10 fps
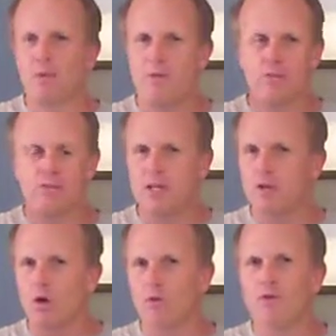We have to stay
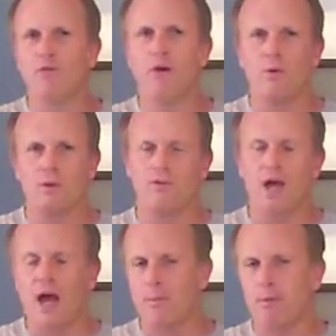totally focused
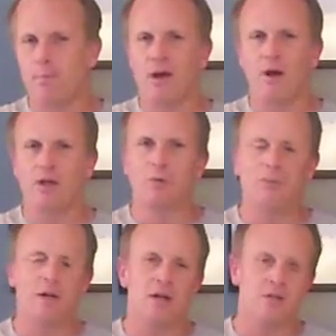on preparing your
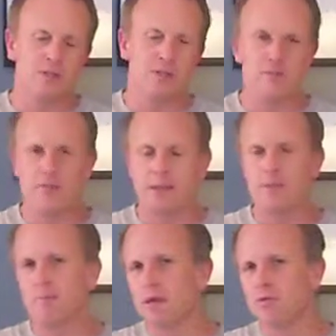players and giving them
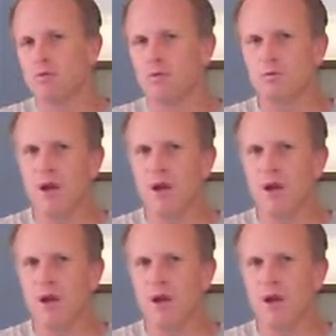the best tools